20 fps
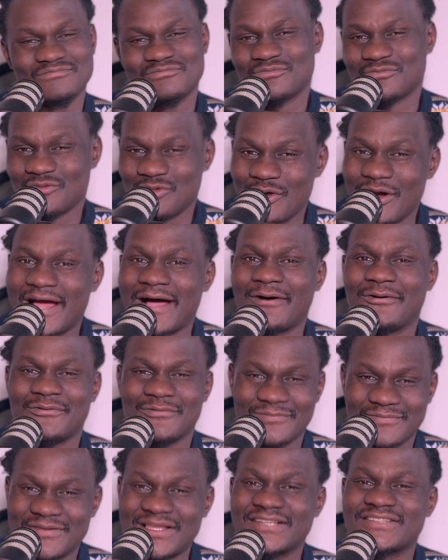Wow,
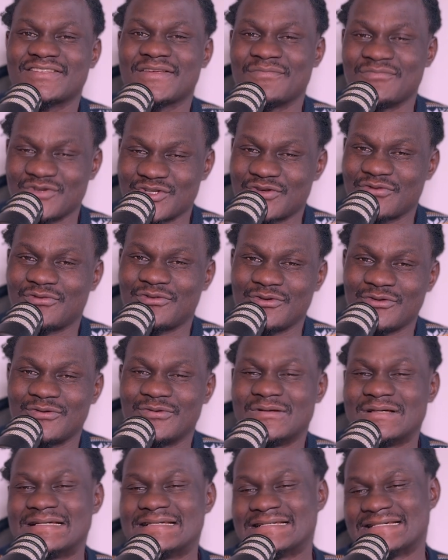that's a beautiful
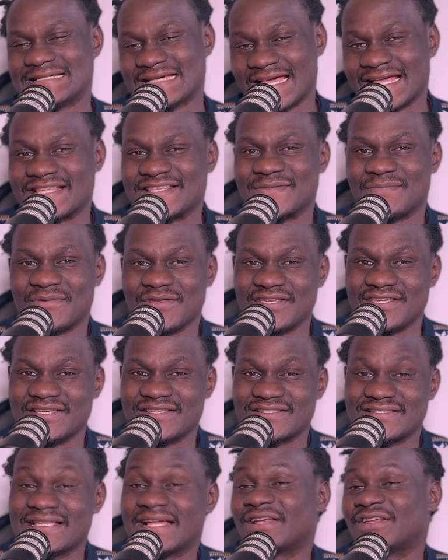experience
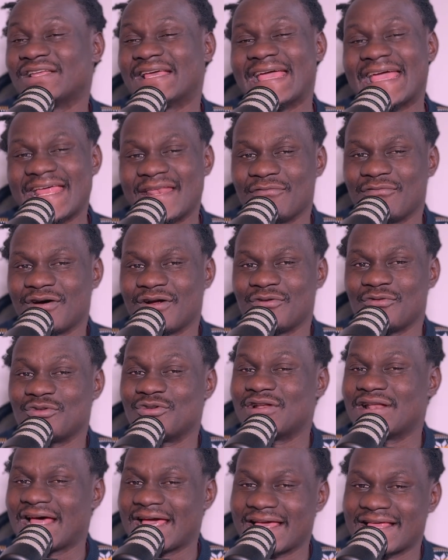that anyone would
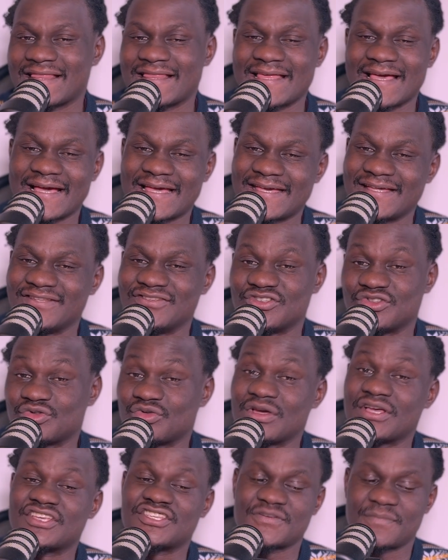like their kids to
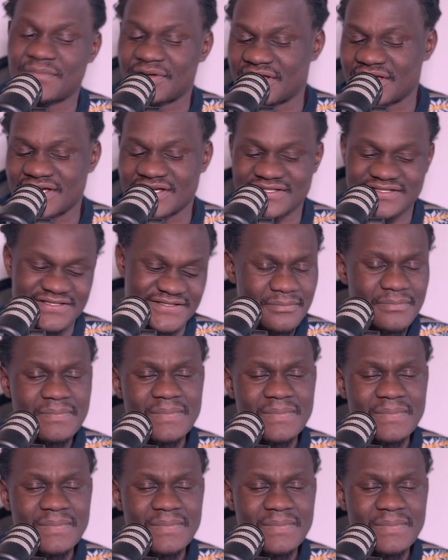experience.